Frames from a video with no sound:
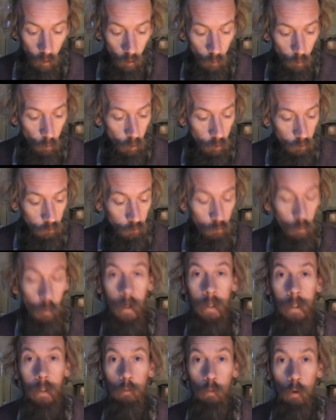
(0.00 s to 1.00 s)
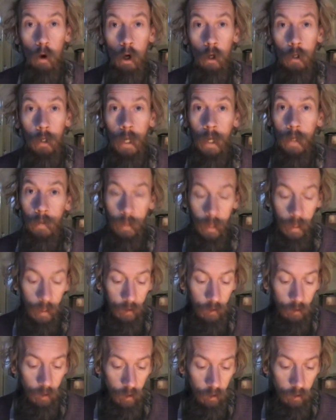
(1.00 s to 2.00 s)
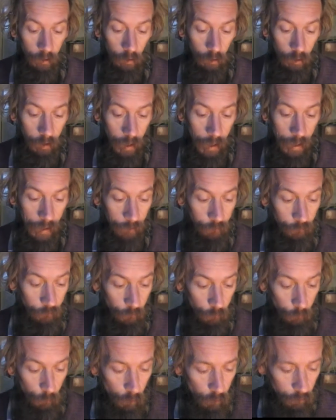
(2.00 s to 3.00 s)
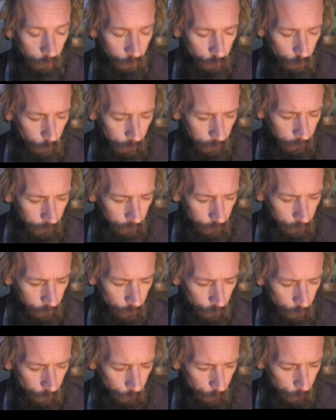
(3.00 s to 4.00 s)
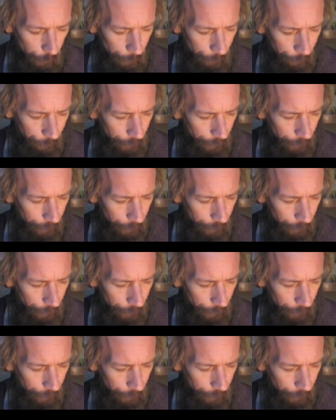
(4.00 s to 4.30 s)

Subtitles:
121 and then look ahead to 122.